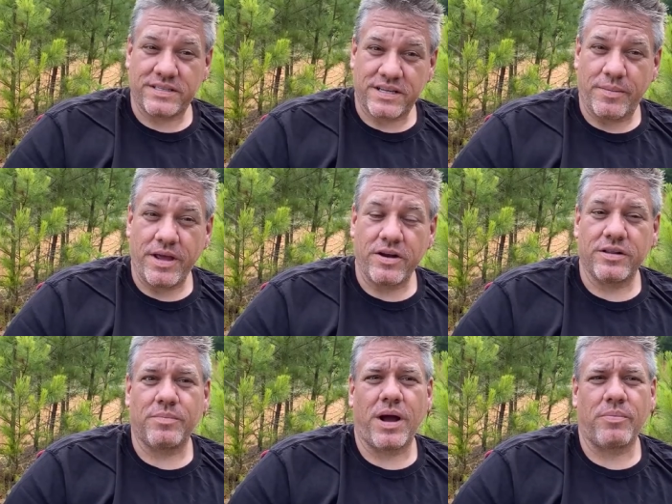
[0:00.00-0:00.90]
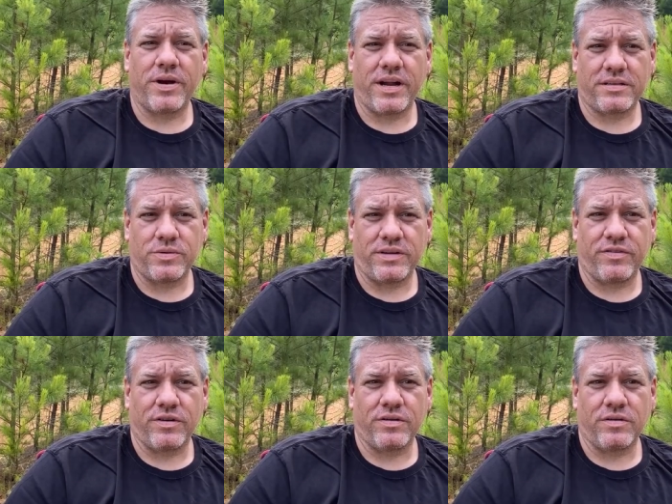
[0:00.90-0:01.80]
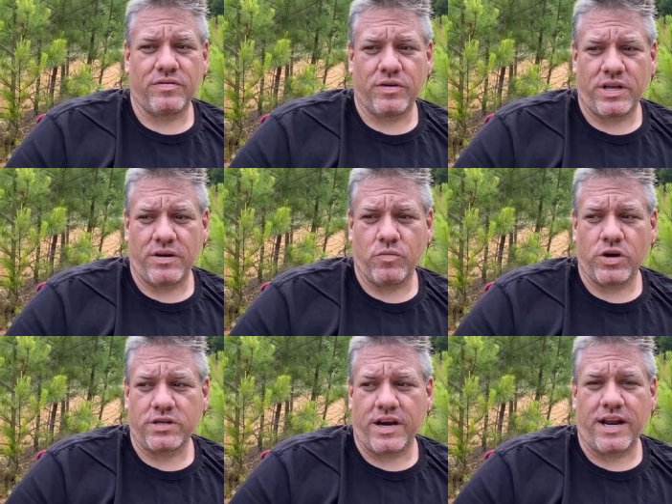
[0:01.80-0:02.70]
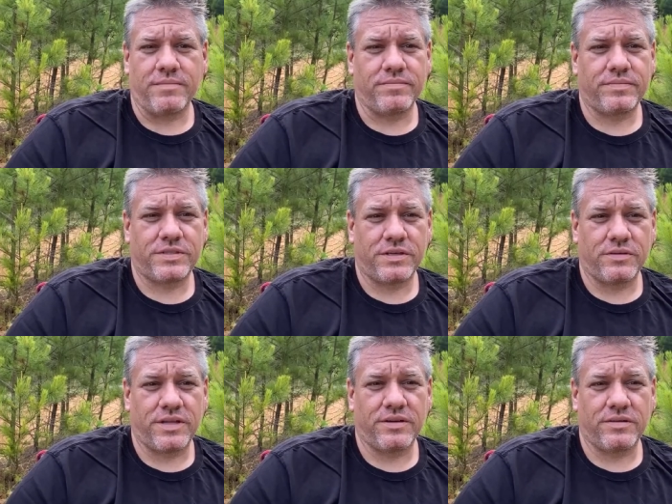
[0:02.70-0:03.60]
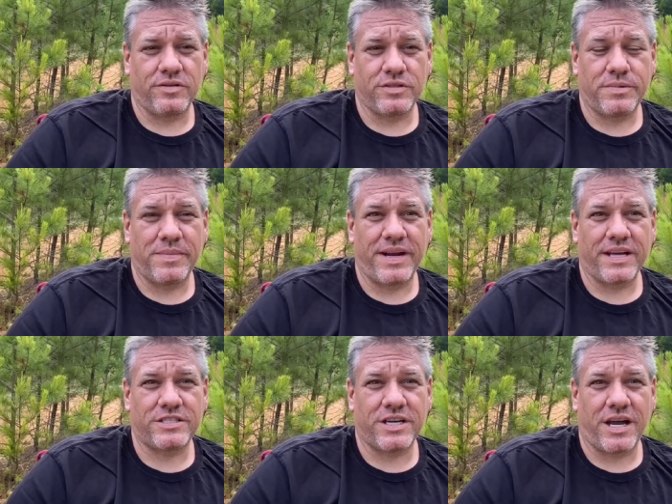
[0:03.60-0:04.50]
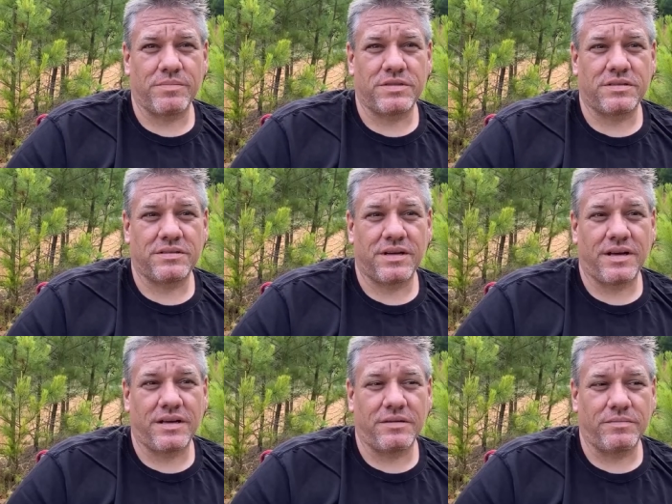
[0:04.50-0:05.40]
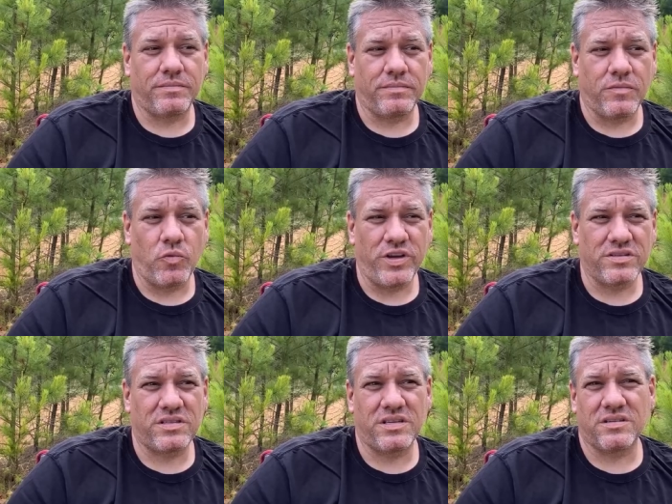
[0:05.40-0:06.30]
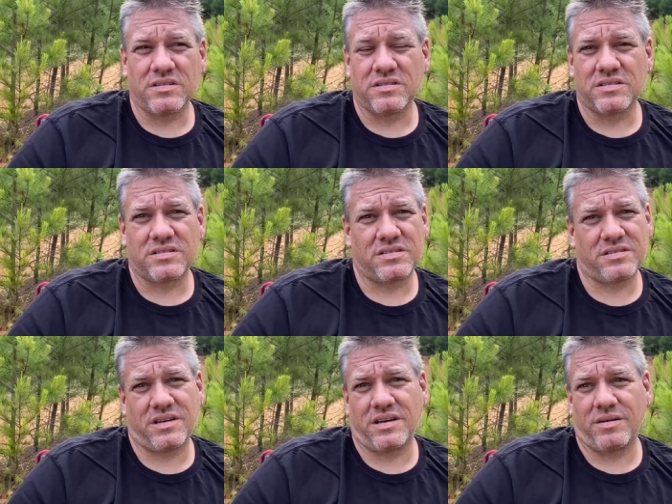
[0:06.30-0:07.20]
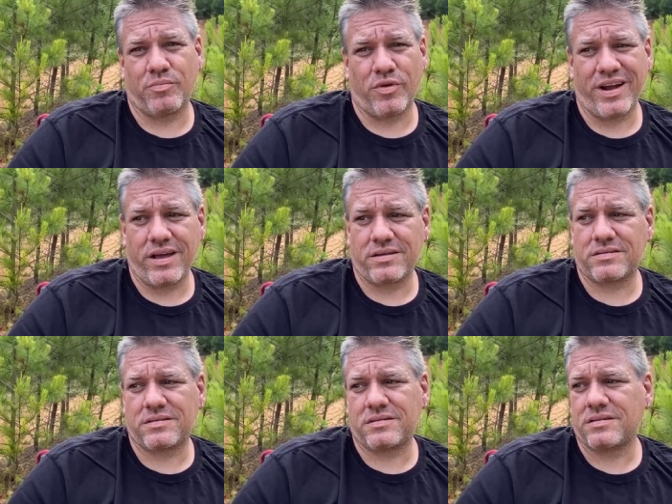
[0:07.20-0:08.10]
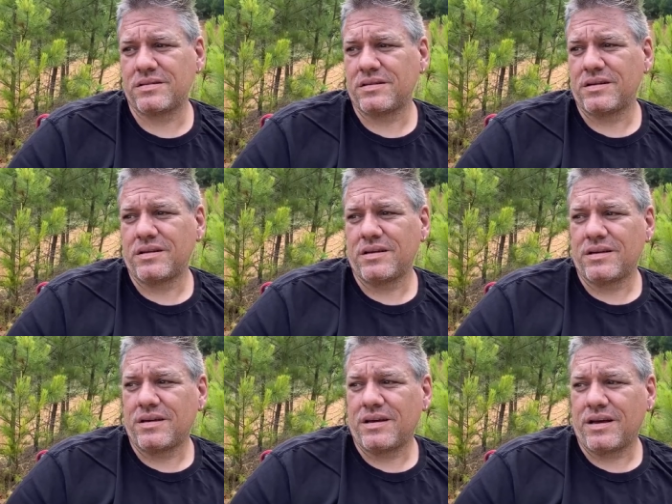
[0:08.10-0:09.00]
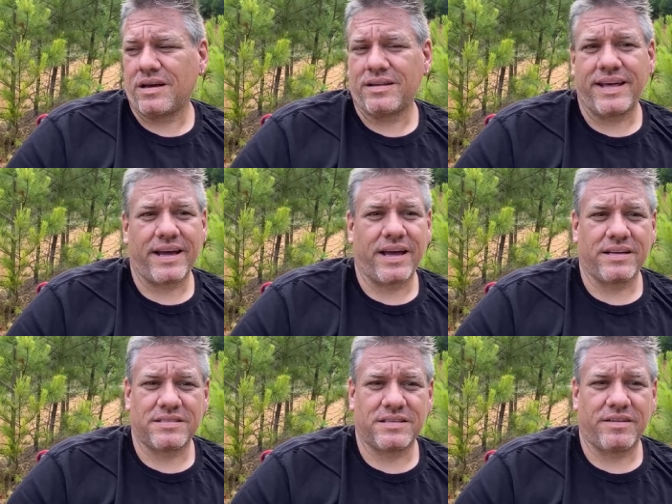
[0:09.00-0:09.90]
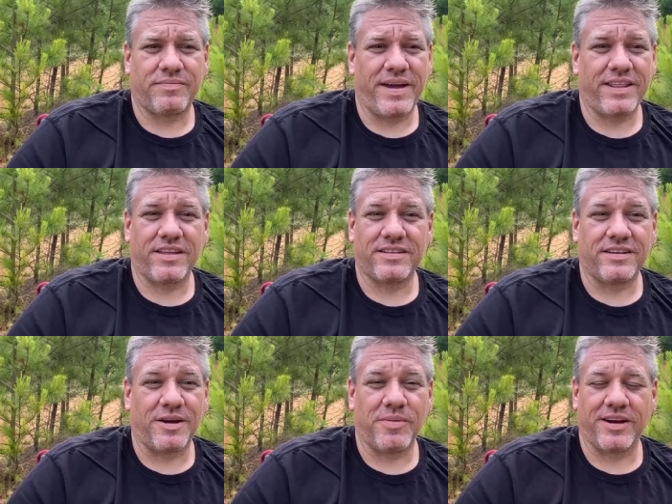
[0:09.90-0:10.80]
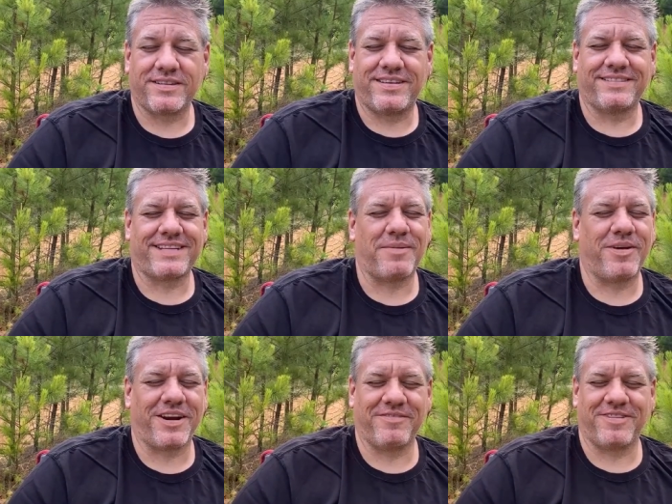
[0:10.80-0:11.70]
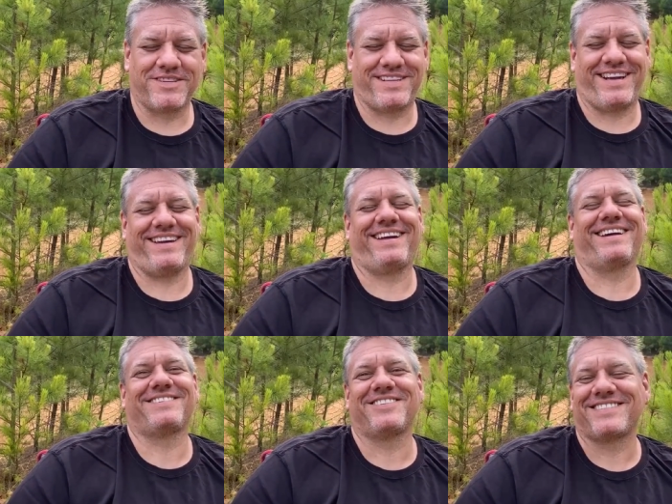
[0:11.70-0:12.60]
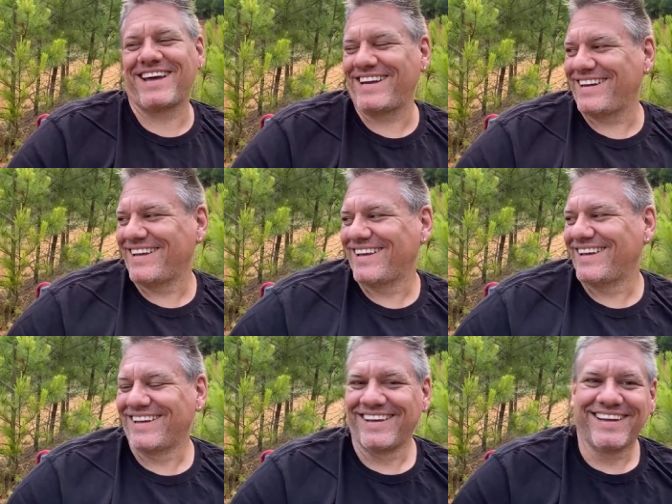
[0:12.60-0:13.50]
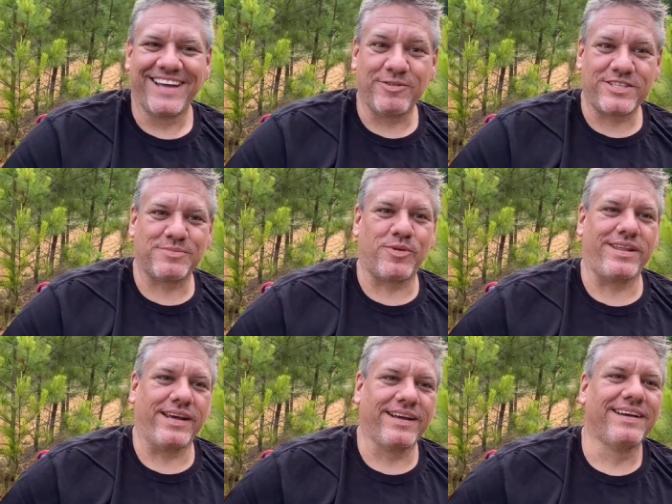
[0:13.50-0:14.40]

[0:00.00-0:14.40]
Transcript: coming here to the property next week for getting work done on them. So those will be my next jobs. Wheel seals, brakes, that kind of stuff. Man, I thought the dog stopped barking for a second. I got so excited. It was just breathing.